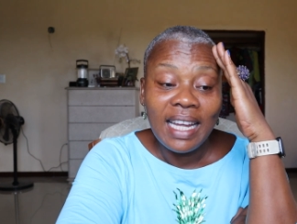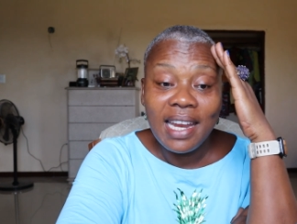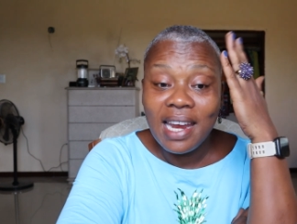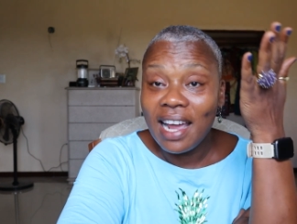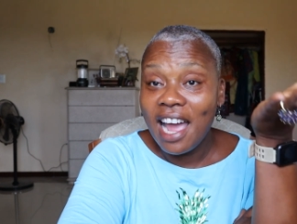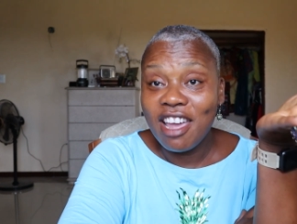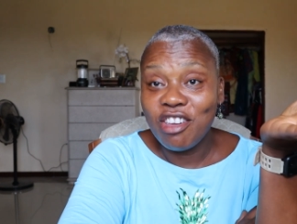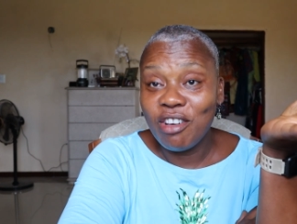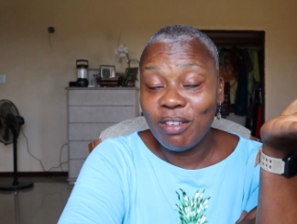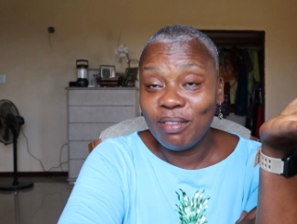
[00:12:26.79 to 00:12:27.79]
And then I got
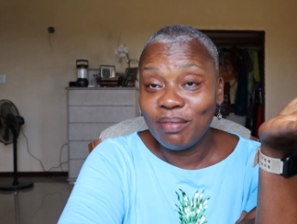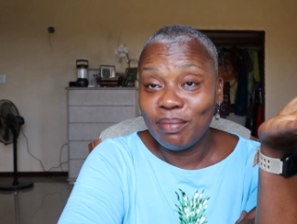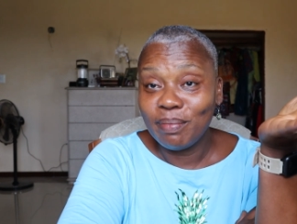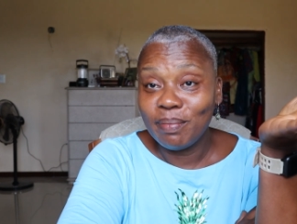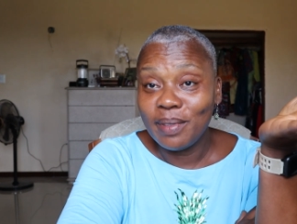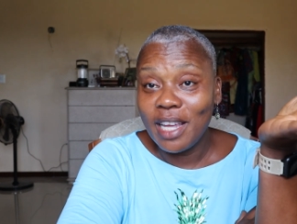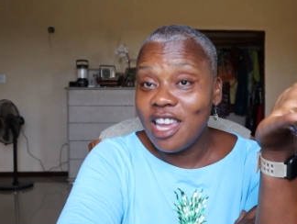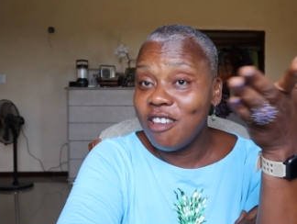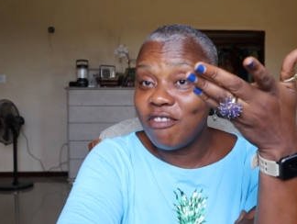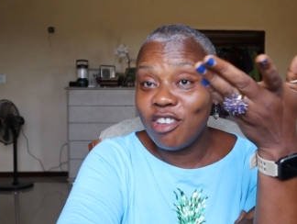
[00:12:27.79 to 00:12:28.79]
here
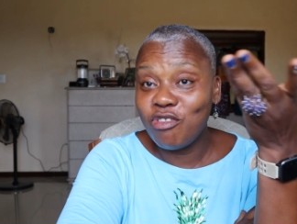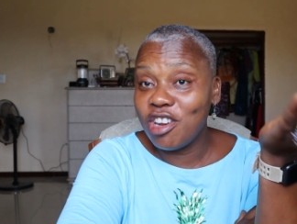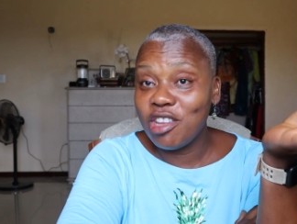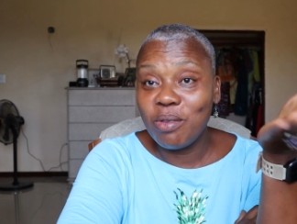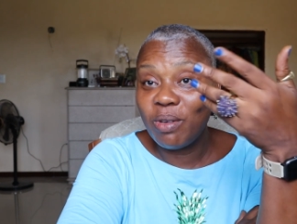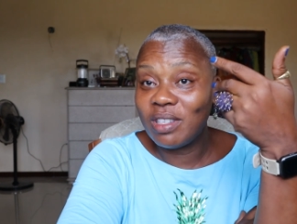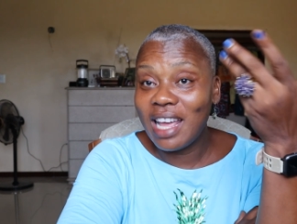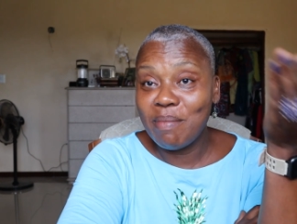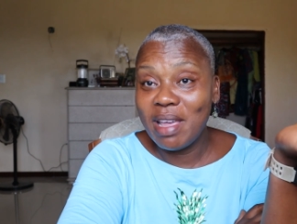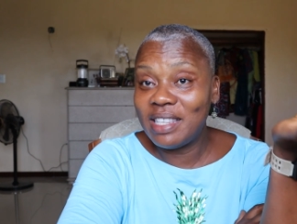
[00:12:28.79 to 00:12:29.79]
eventually you're going to
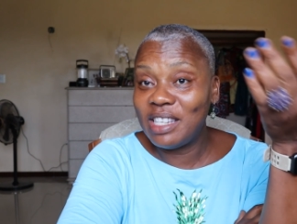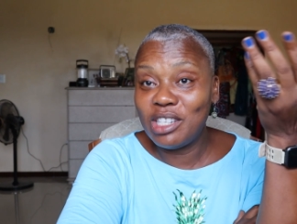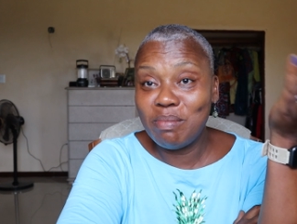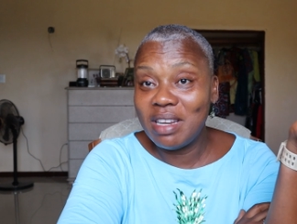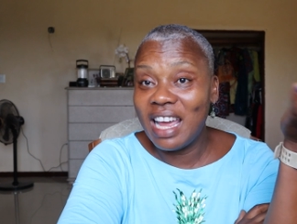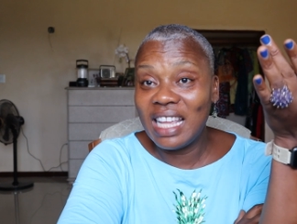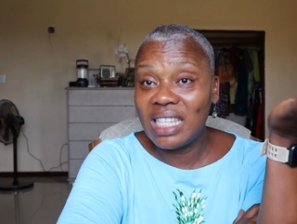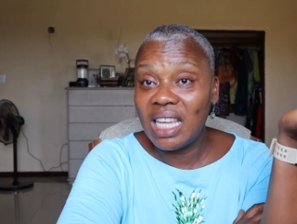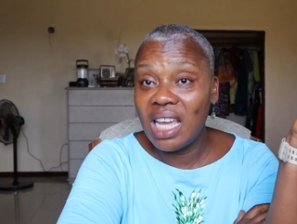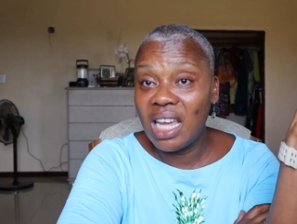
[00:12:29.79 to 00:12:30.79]
start messaging me now and
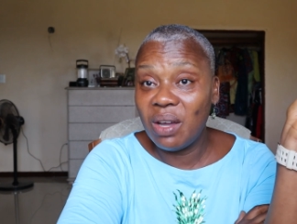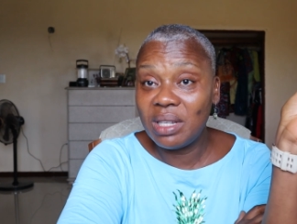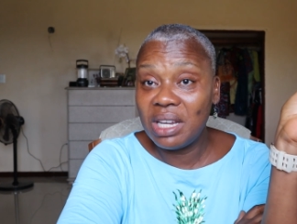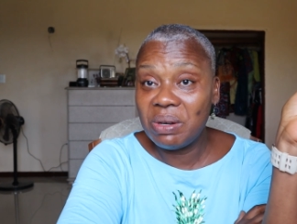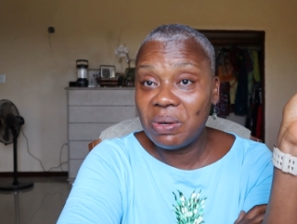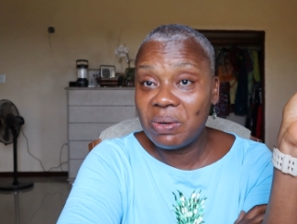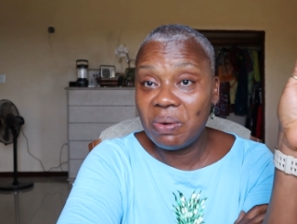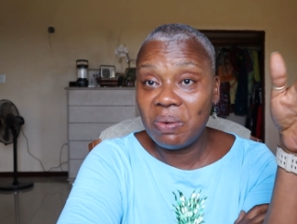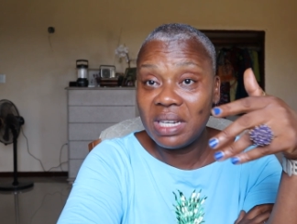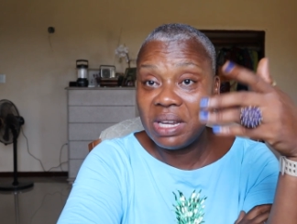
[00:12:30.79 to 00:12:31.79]
say, eh, what are you going to
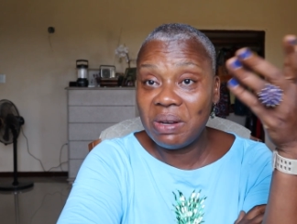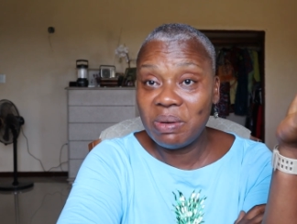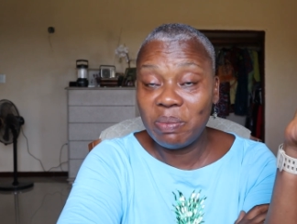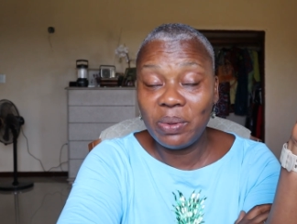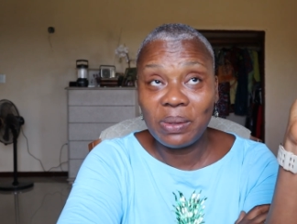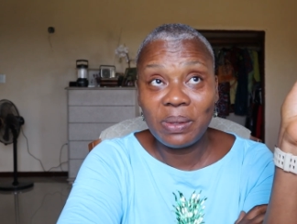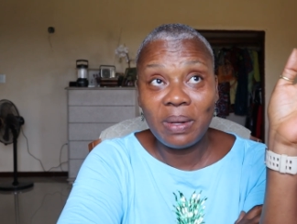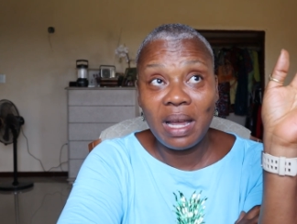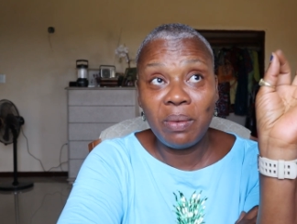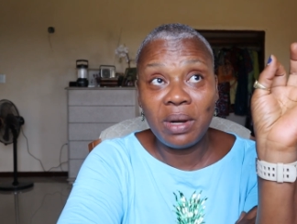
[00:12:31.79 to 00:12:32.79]
cook? What are you going to post?
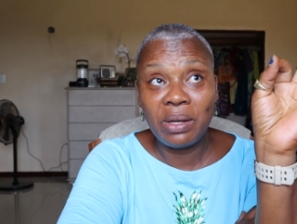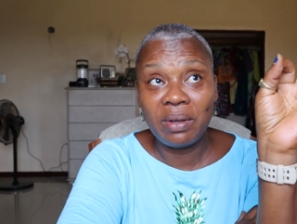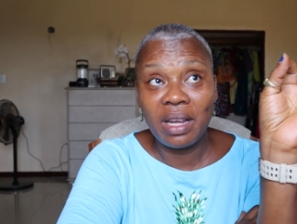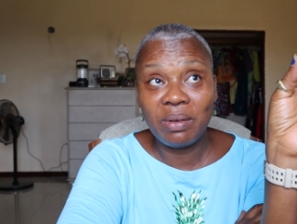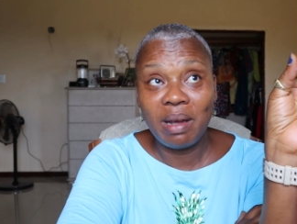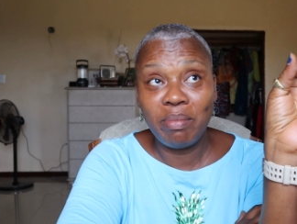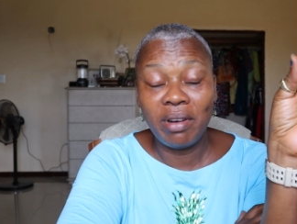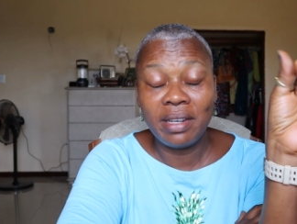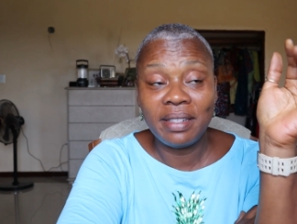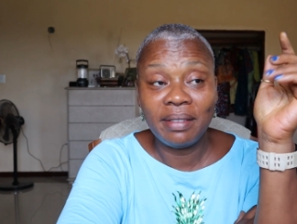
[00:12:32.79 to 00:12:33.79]
So I wanted to get to that
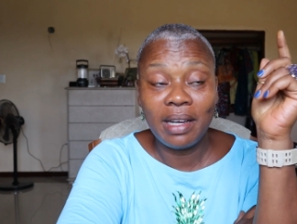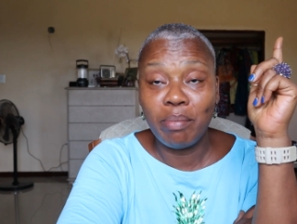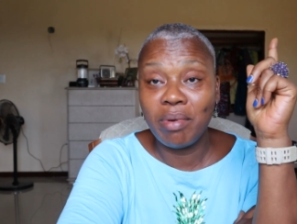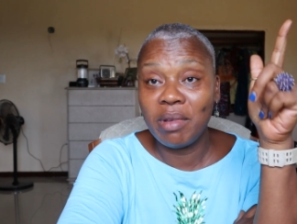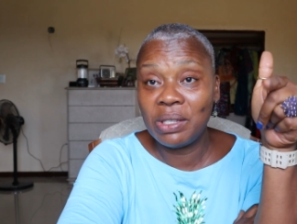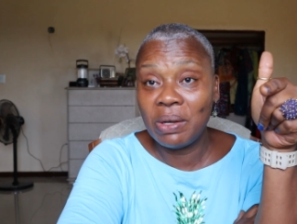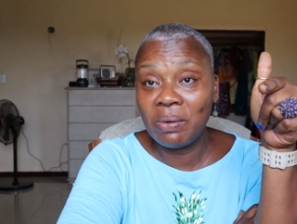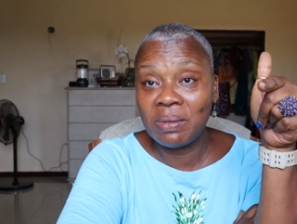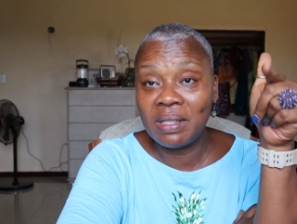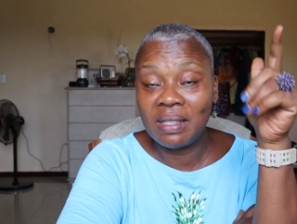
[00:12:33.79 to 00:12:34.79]
point. I promise you
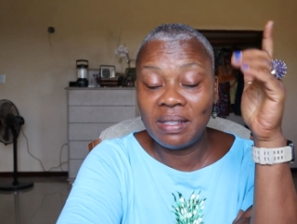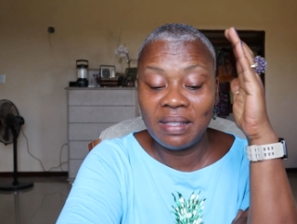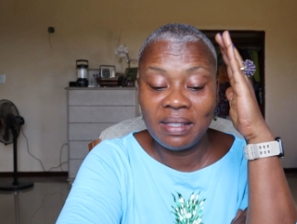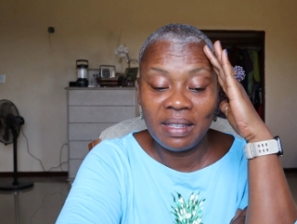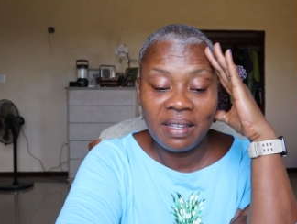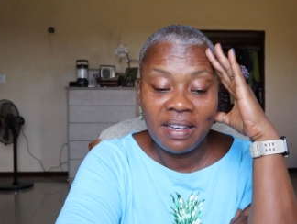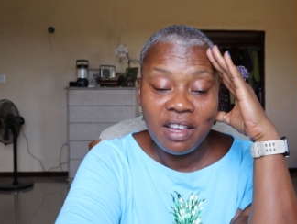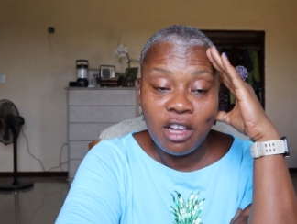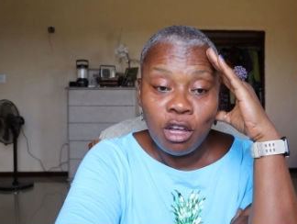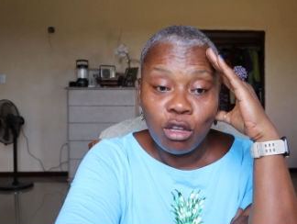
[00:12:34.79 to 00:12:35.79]
consistency.
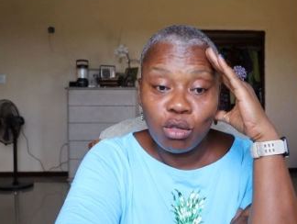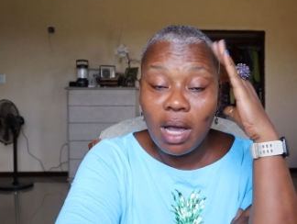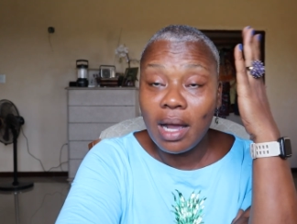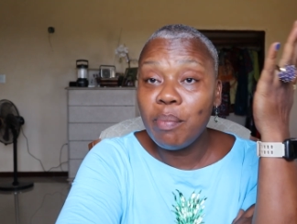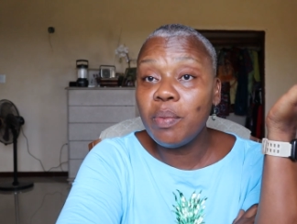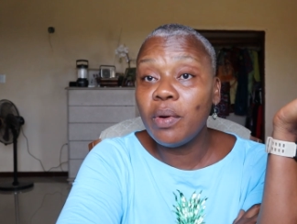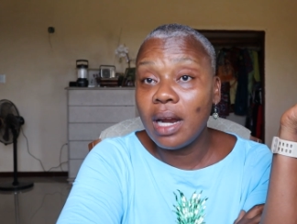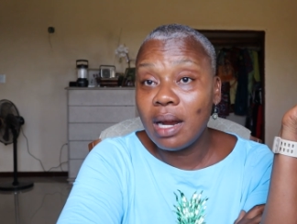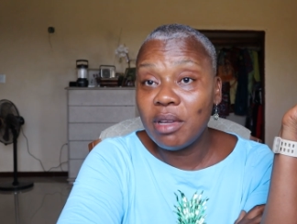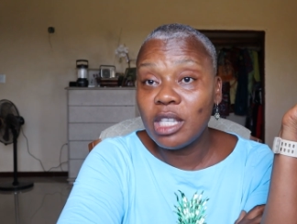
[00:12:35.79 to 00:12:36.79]
So I got people
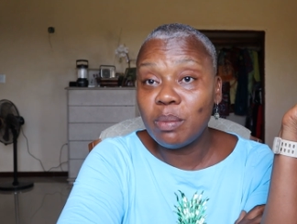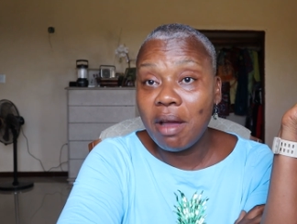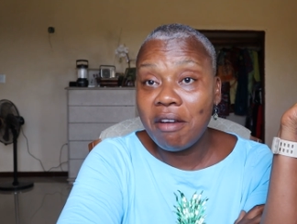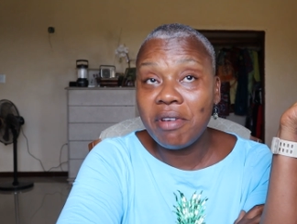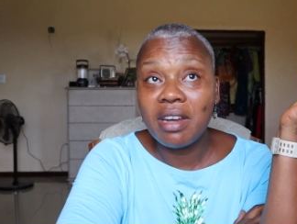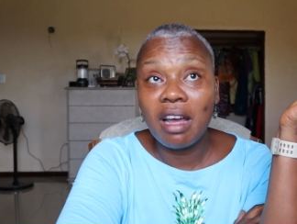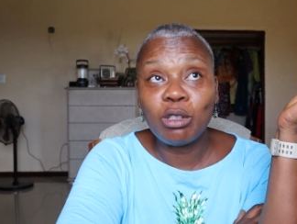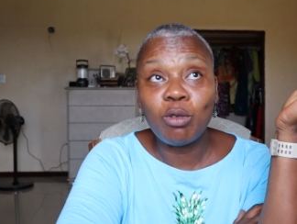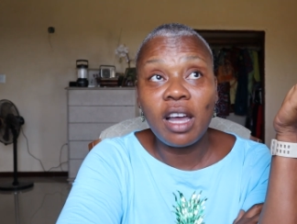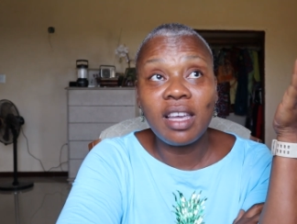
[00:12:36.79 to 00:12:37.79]
that I'm inspiring now
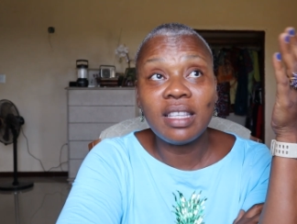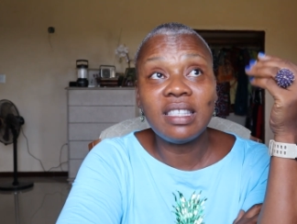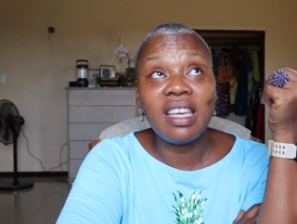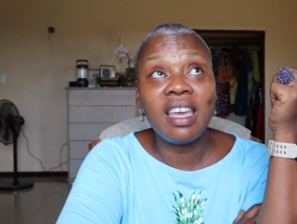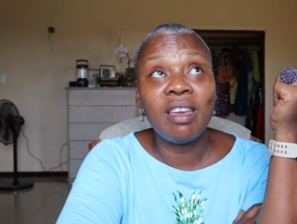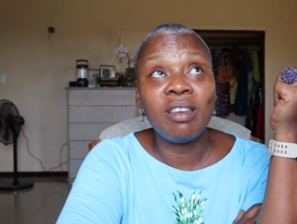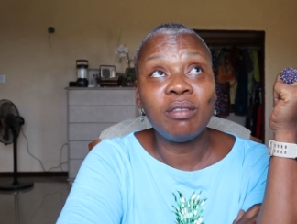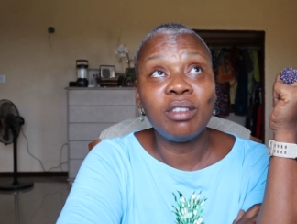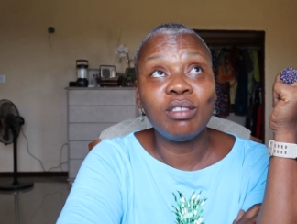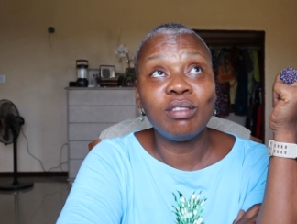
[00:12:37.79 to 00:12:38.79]
so I can stay
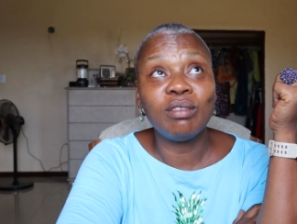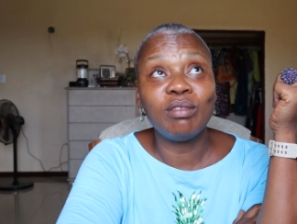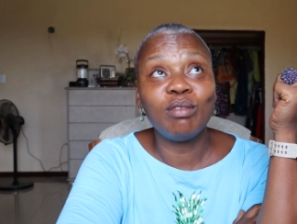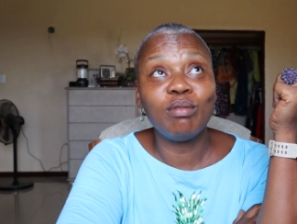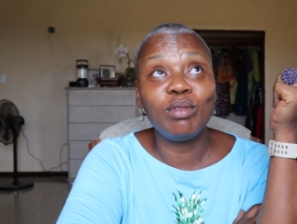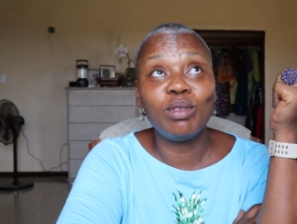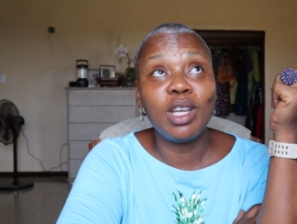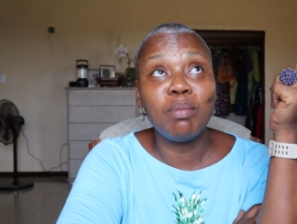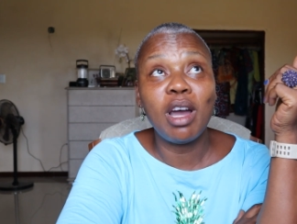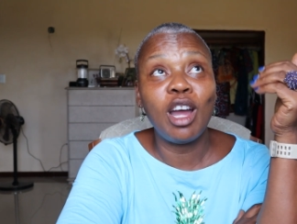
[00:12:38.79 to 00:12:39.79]

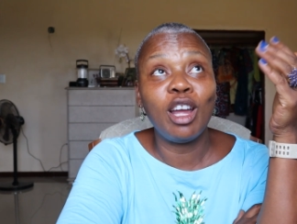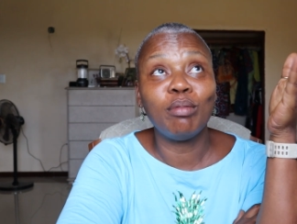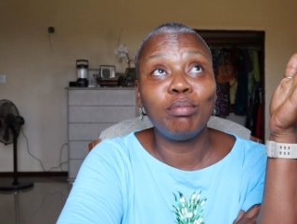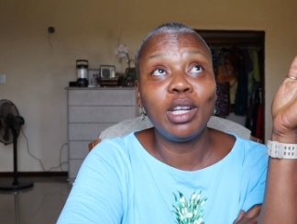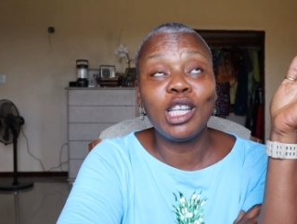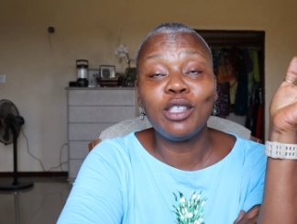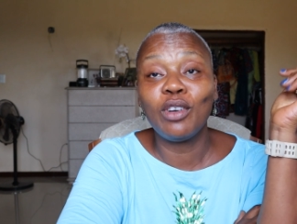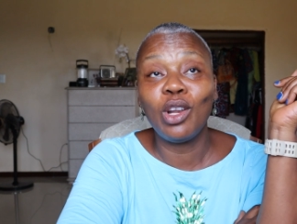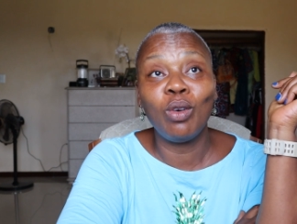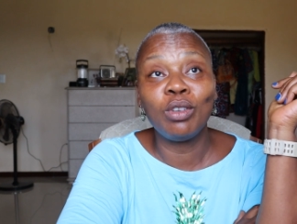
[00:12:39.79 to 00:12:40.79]
in my place
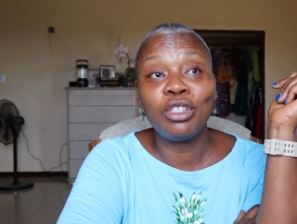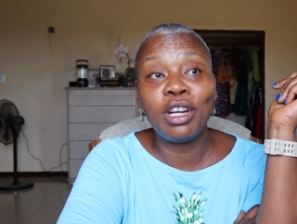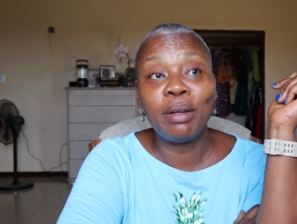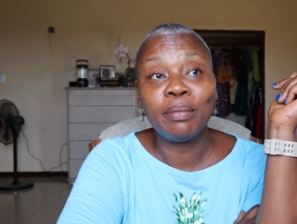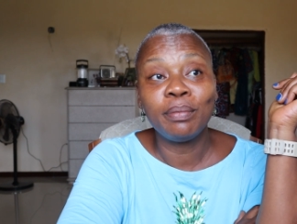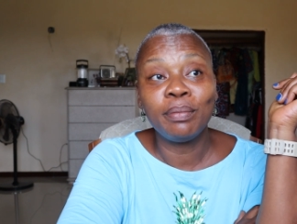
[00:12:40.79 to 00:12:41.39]
for a long time.